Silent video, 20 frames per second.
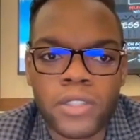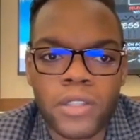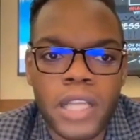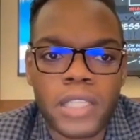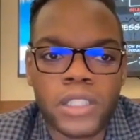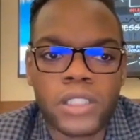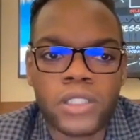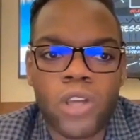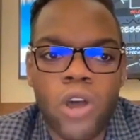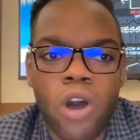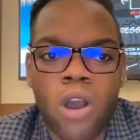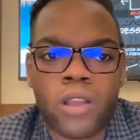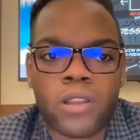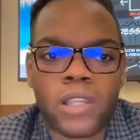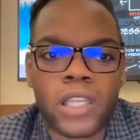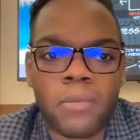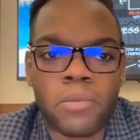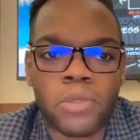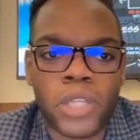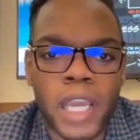So let's talk
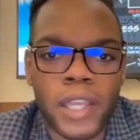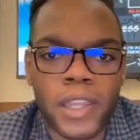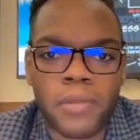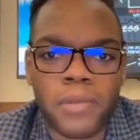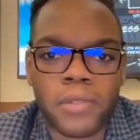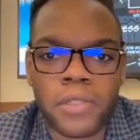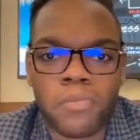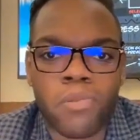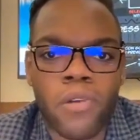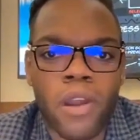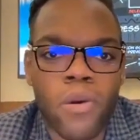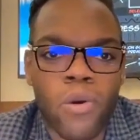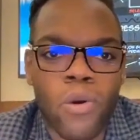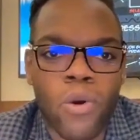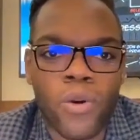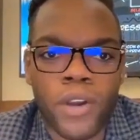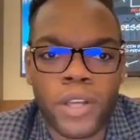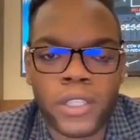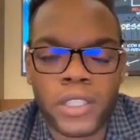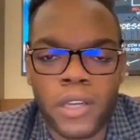the objectives and
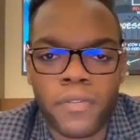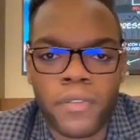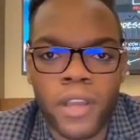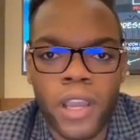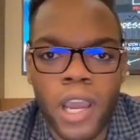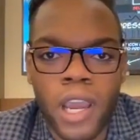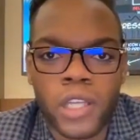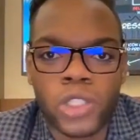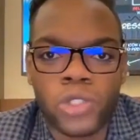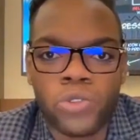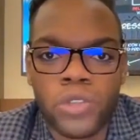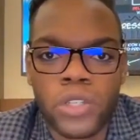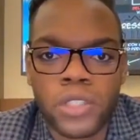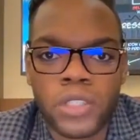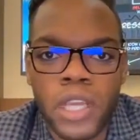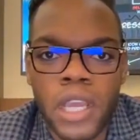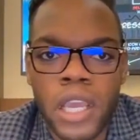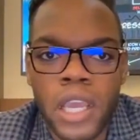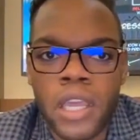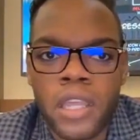priorities of the countries